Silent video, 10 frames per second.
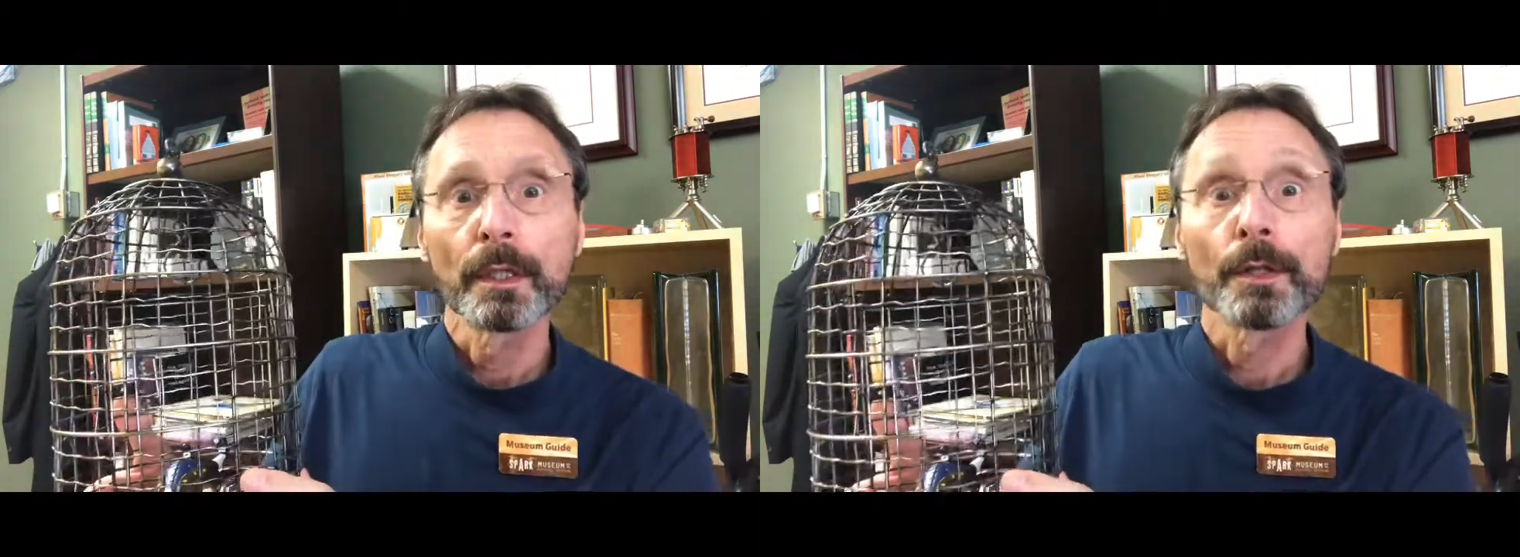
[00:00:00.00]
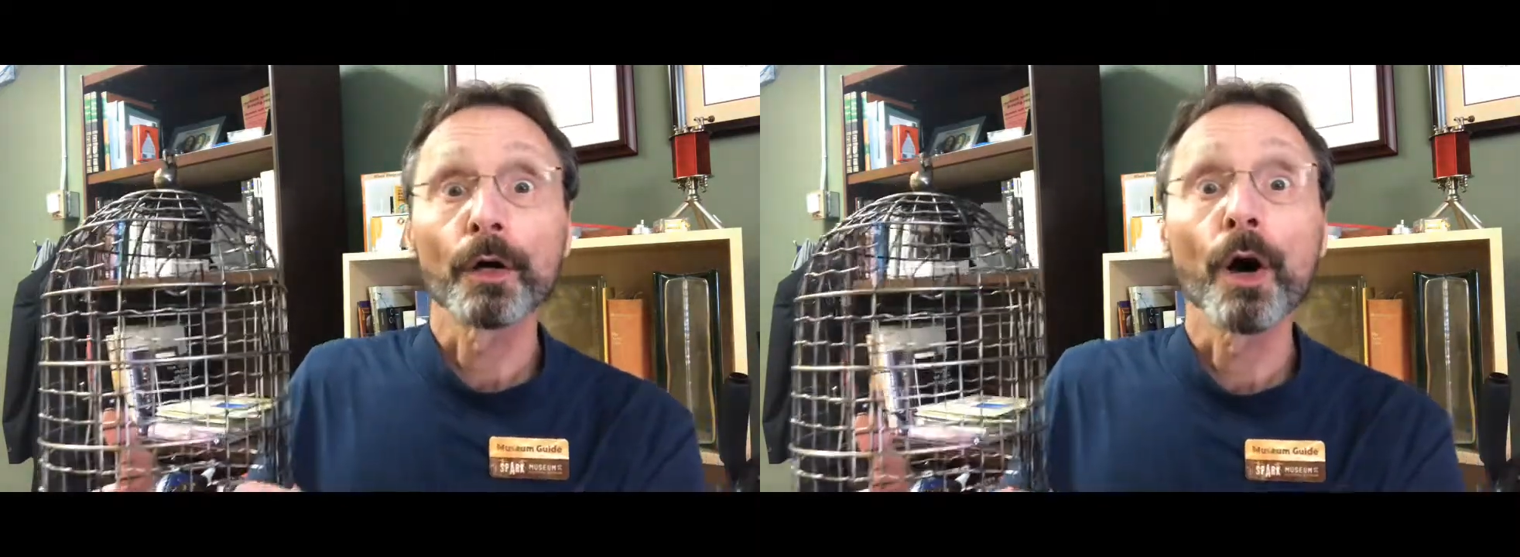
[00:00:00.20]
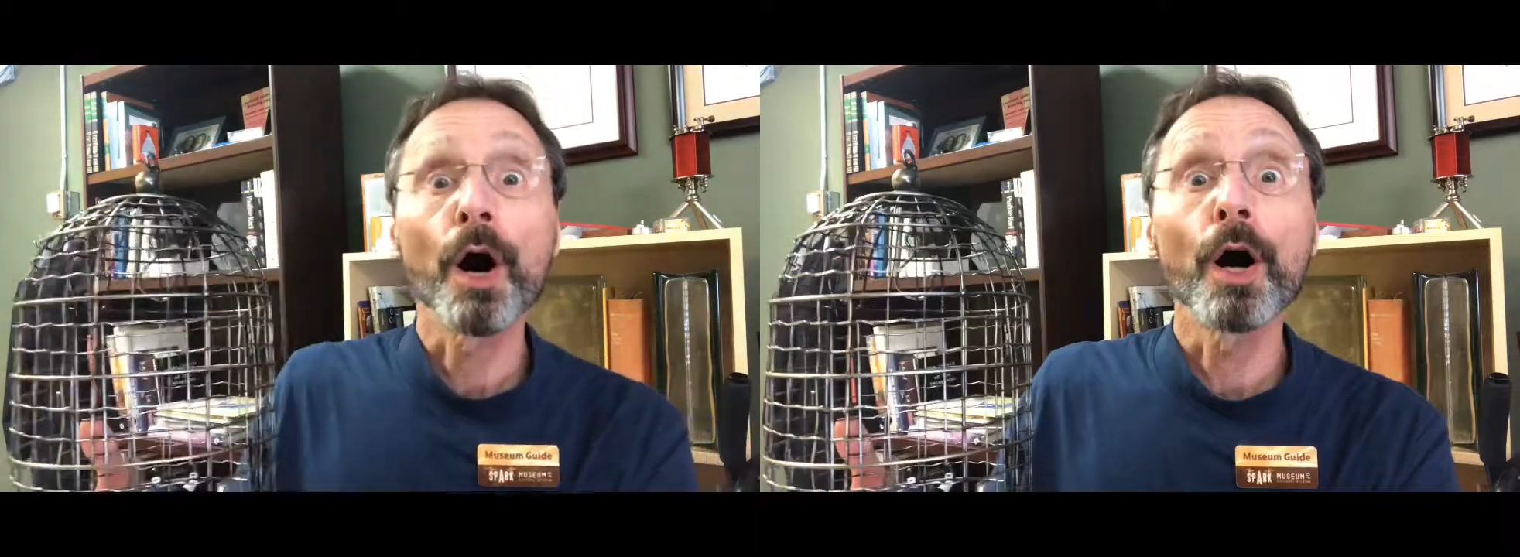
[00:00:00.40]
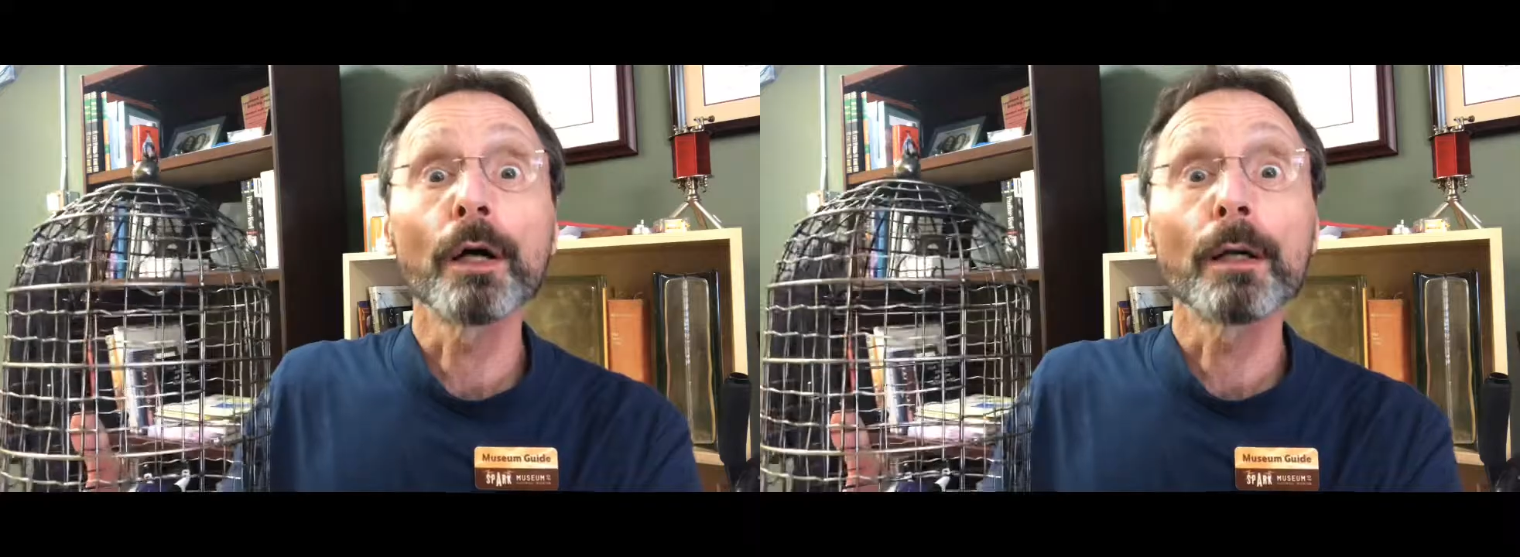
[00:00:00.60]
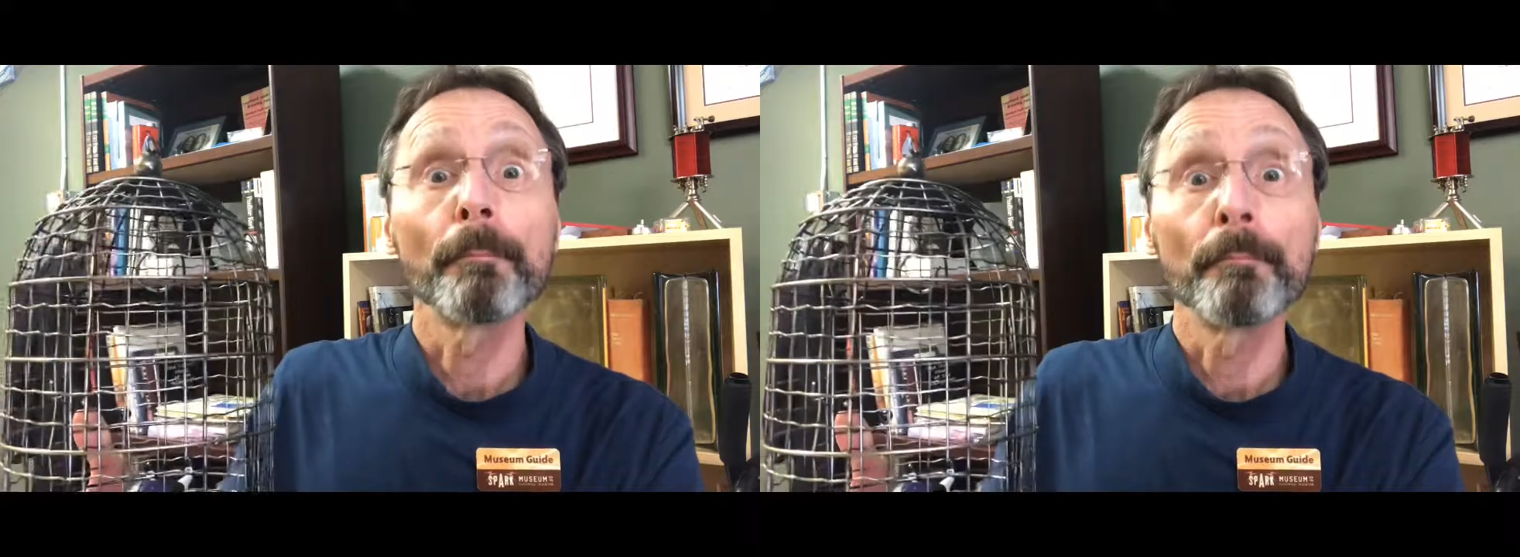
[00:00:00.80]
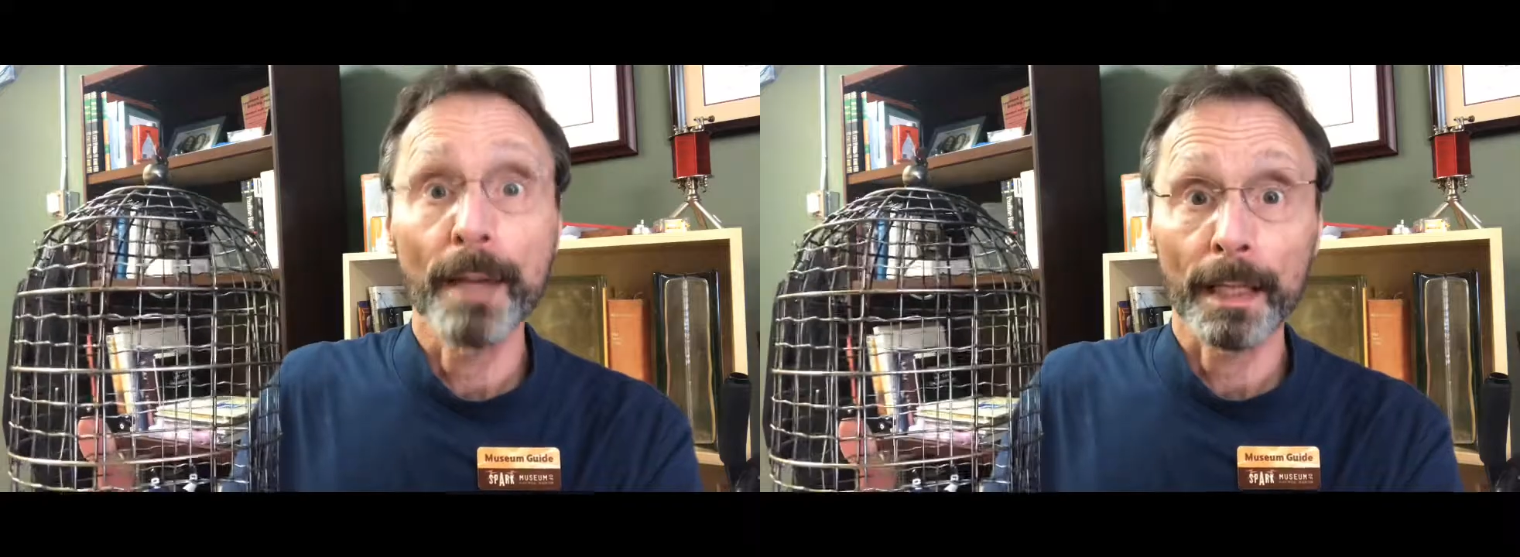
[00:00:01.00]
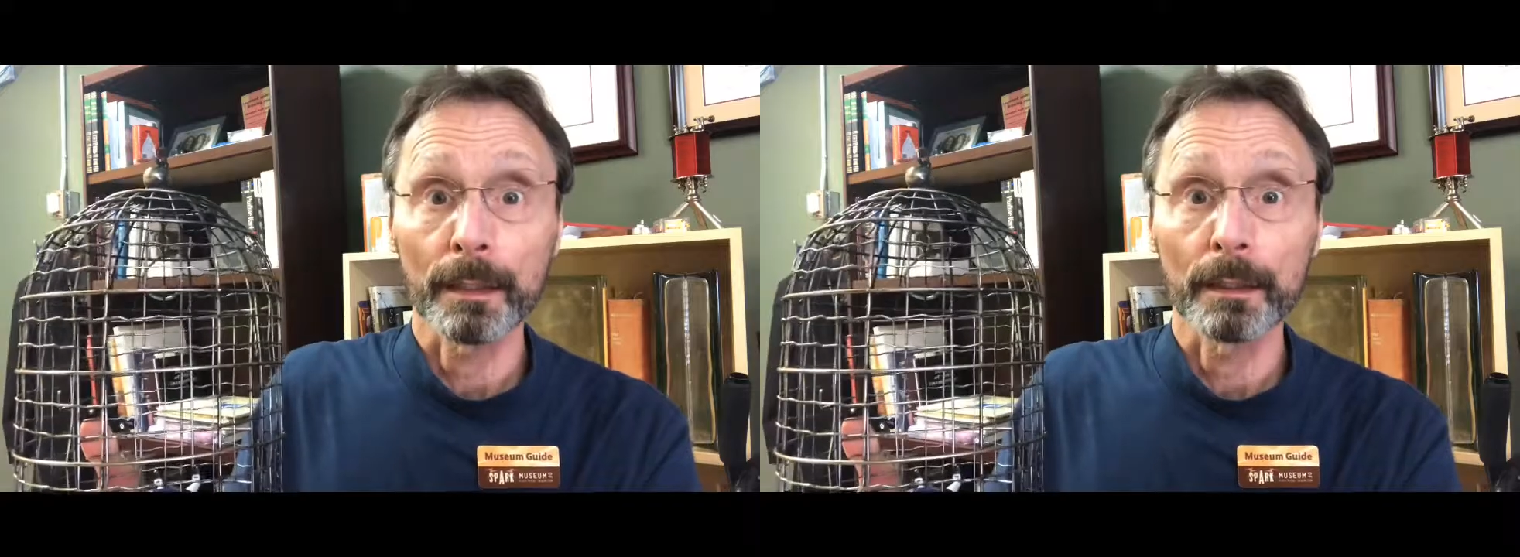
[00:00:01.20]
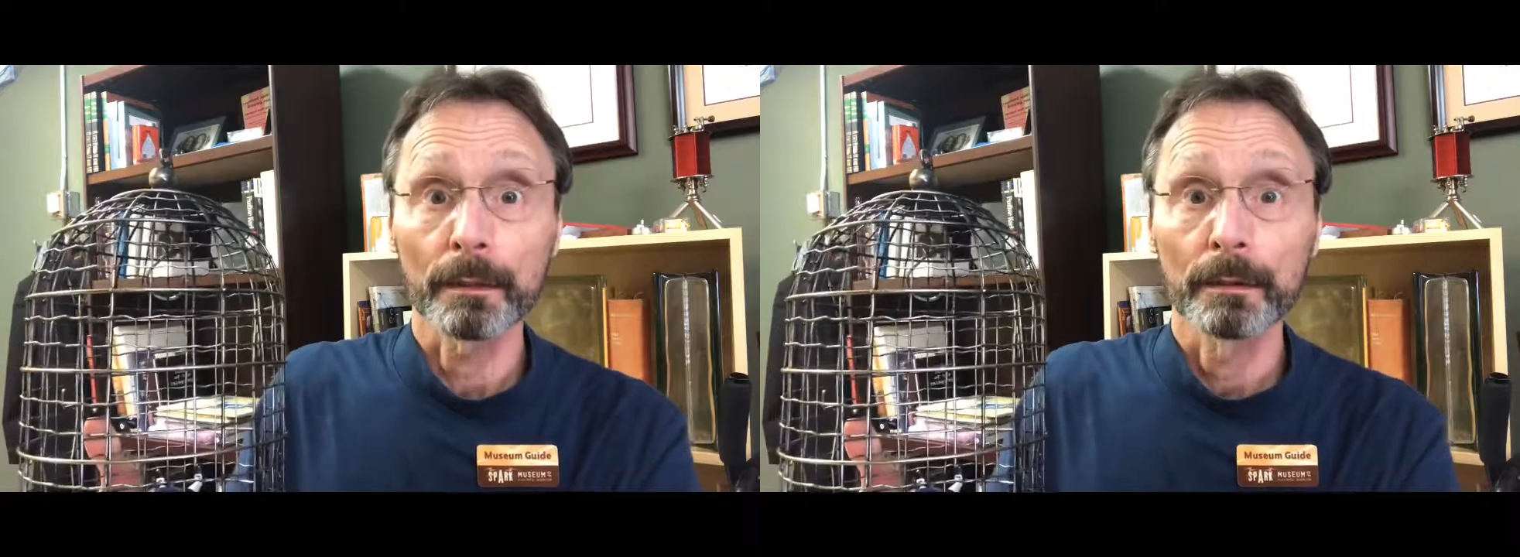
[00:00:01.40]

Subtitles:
they're all metal.